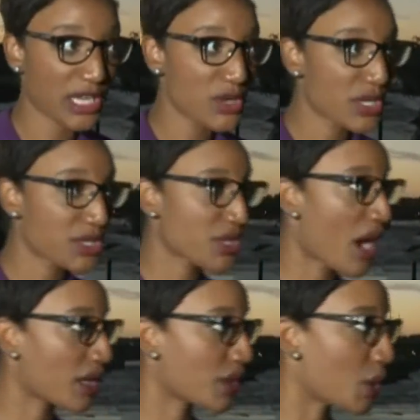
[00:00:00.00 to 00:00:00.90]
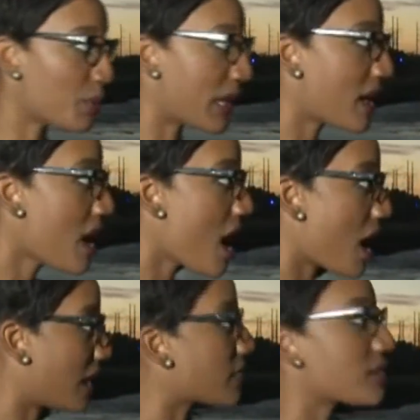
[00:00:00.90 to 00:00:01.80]
Can you just talk a little bit,
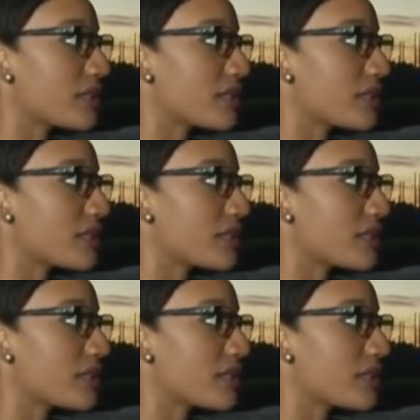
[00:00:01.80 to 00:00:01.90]
and